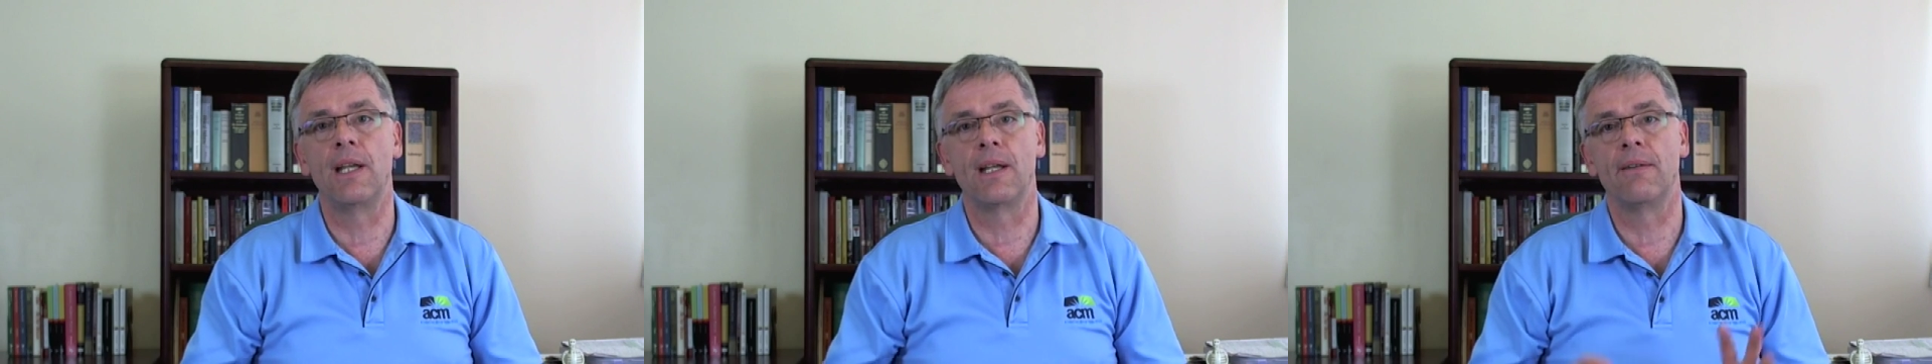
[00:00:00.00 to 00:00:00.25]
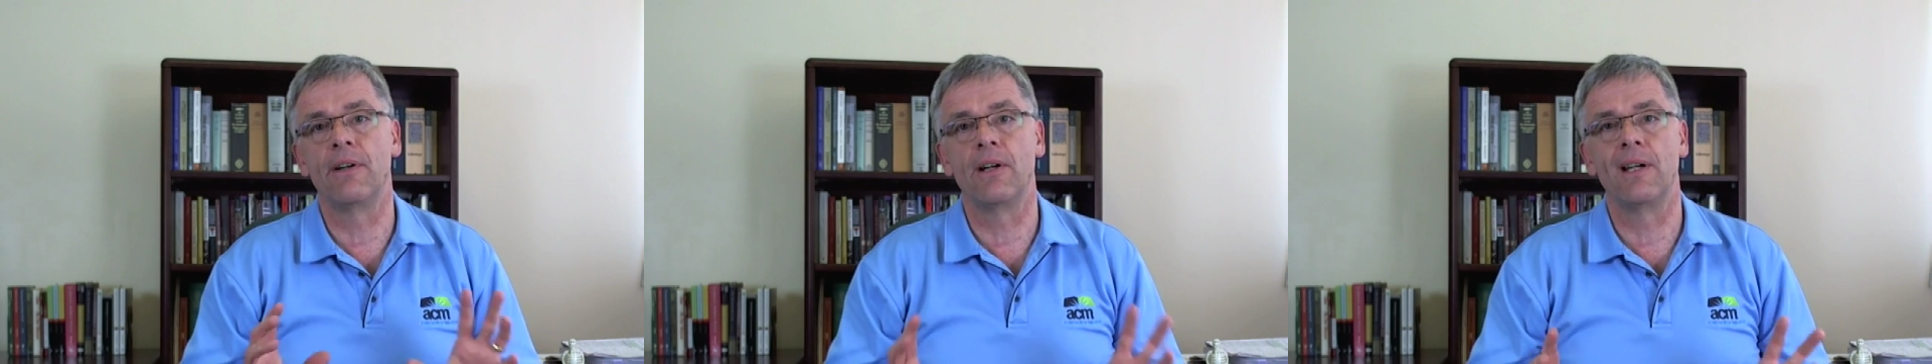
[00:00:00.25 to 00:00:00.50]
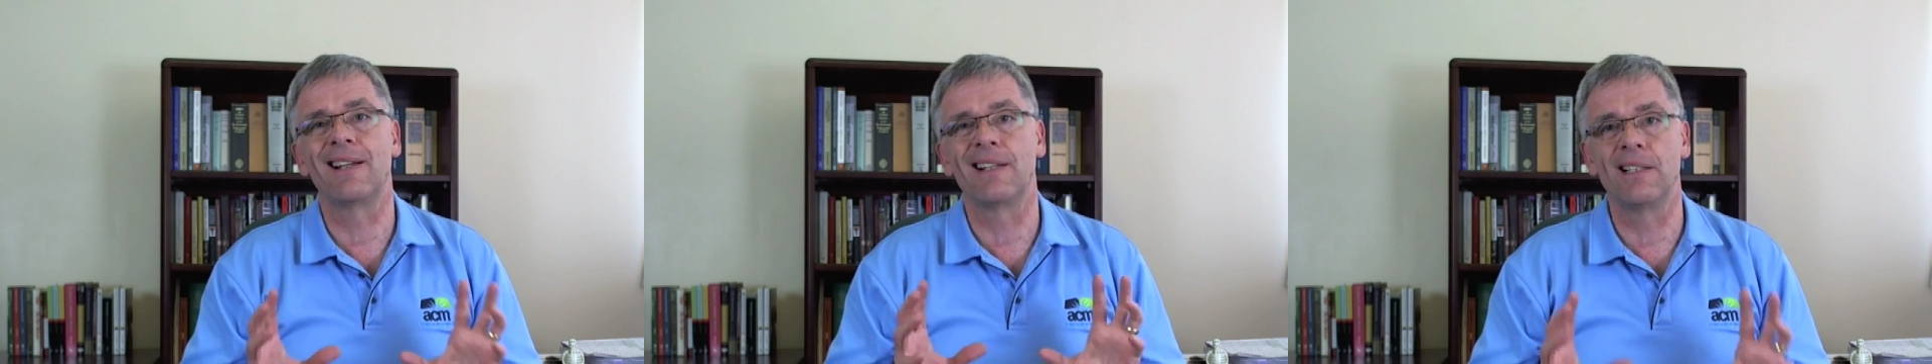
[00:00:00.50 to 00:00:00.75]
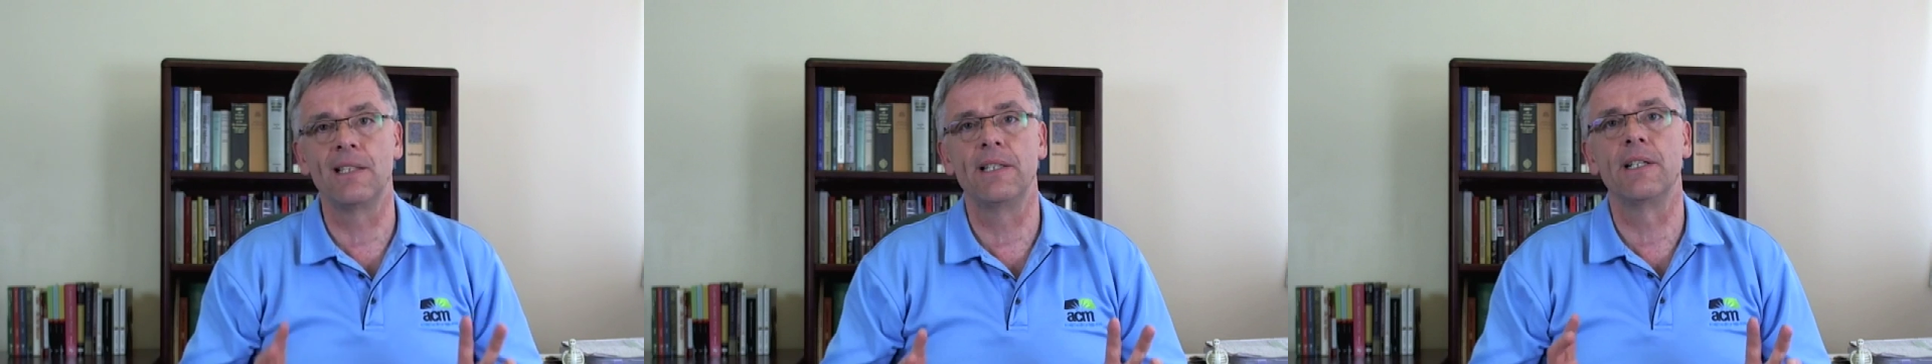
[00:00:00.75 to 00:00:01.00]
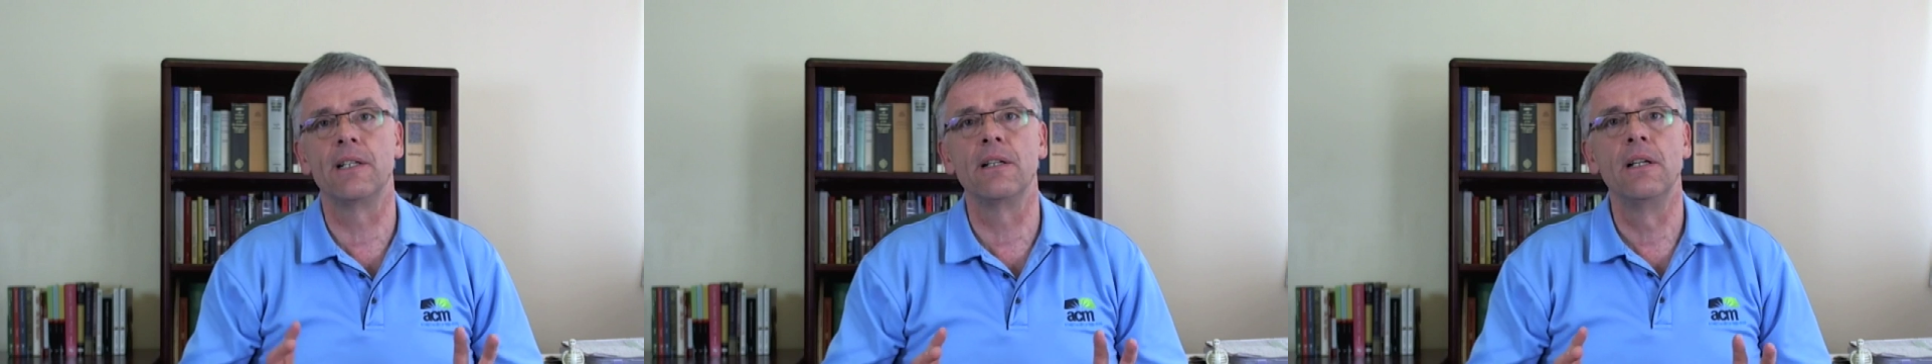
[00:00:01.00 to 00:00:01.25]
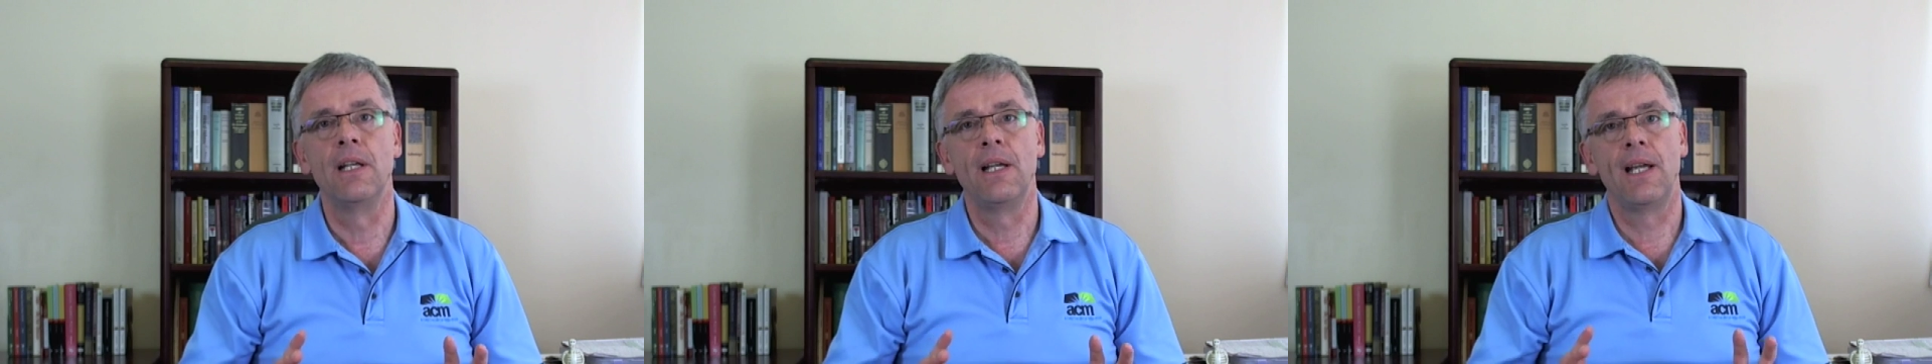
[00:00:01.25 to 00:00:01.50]
in a very clear
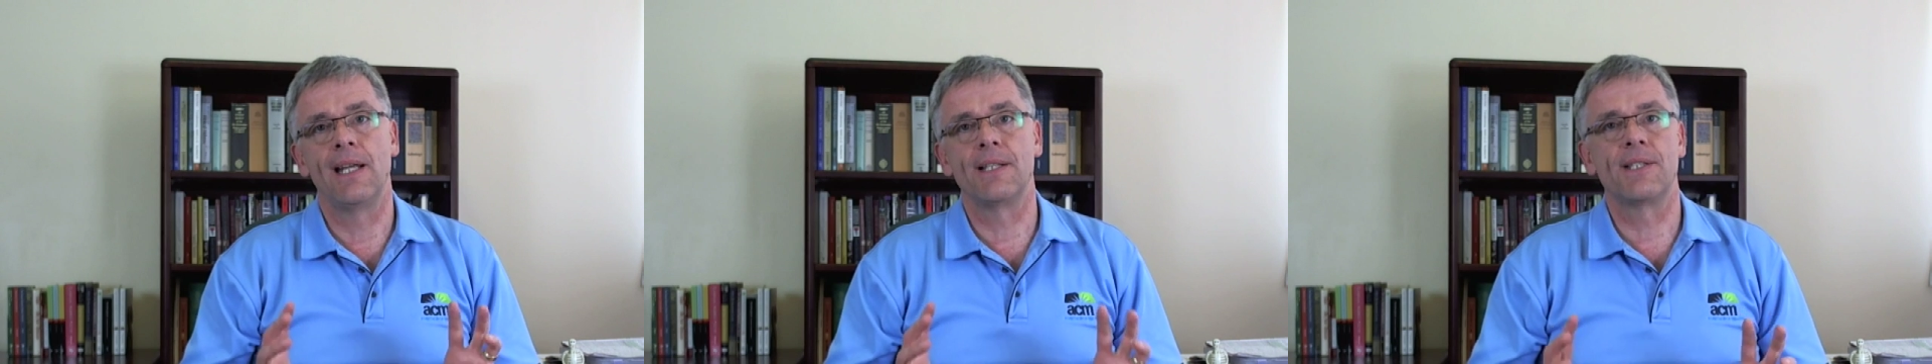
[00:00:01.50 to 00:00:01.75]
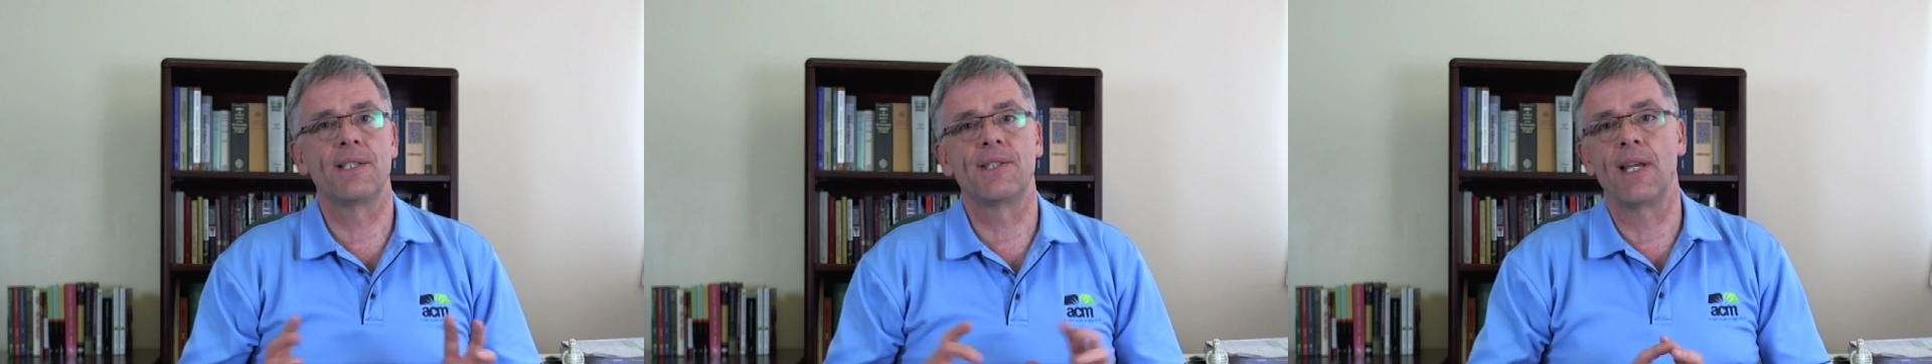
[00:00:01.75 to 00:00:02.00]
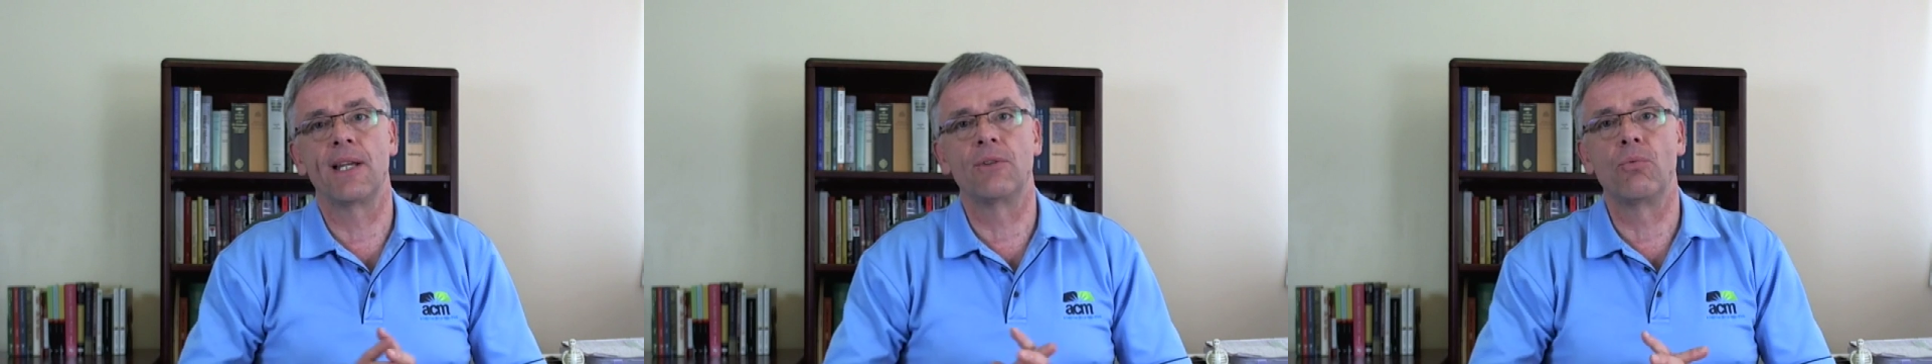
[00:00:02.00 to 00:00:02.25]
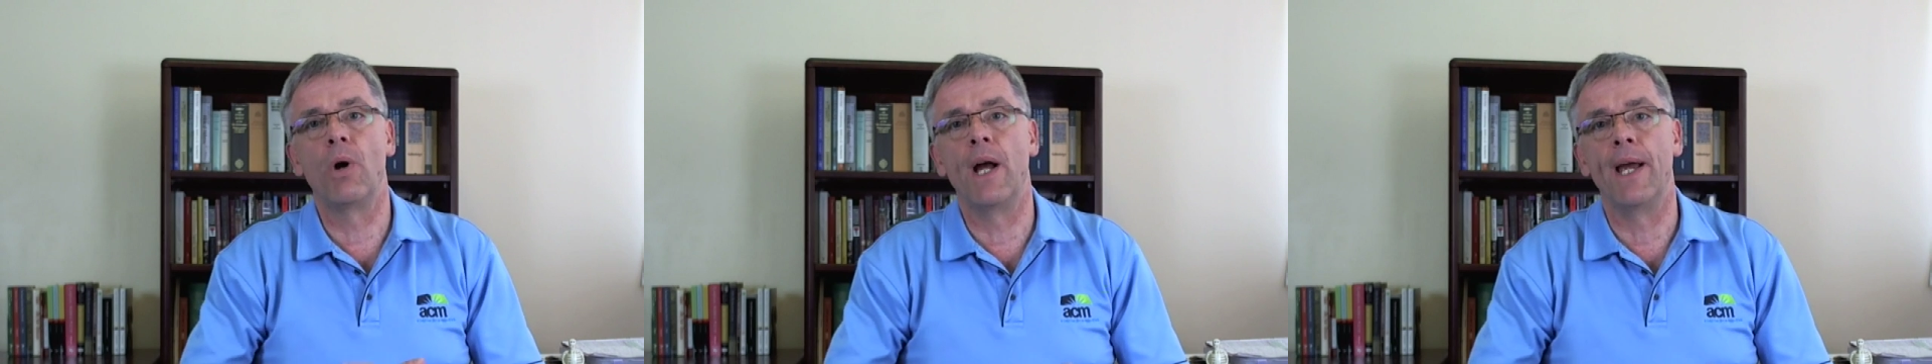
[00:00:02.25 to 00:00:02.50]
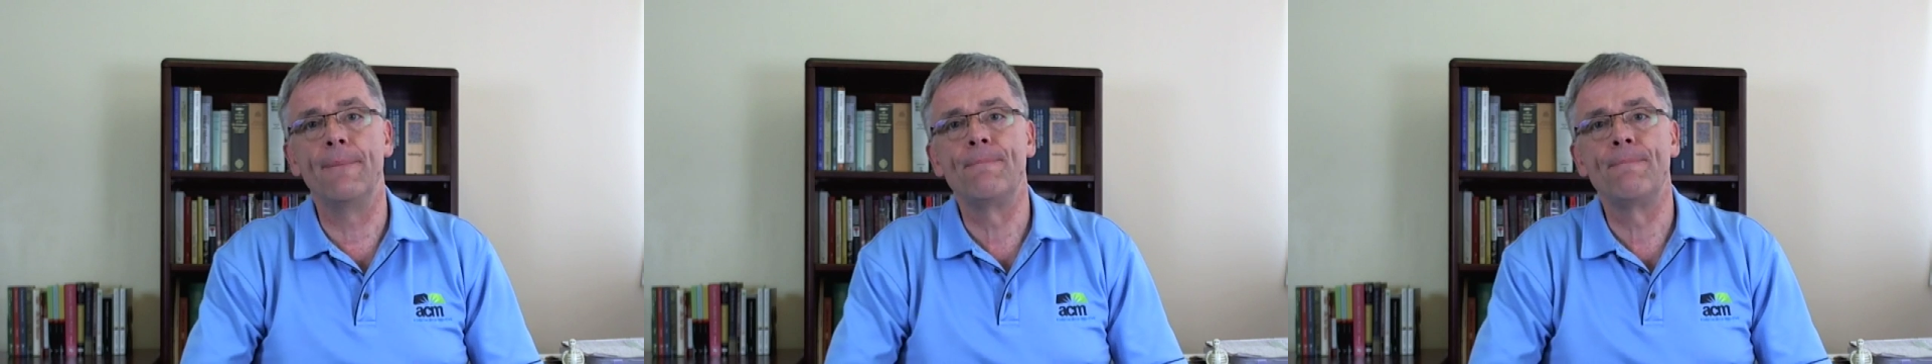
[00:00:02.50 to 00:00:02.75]
and succinct way.